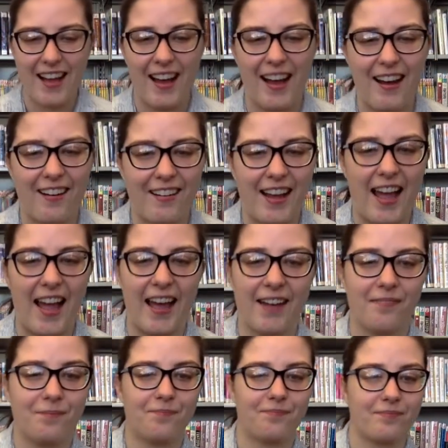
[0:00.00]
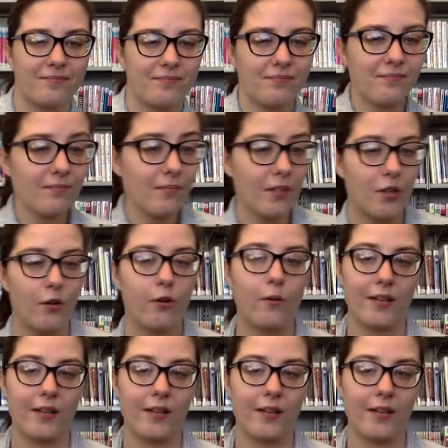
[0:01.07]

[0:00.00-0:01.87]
Okay. Oh,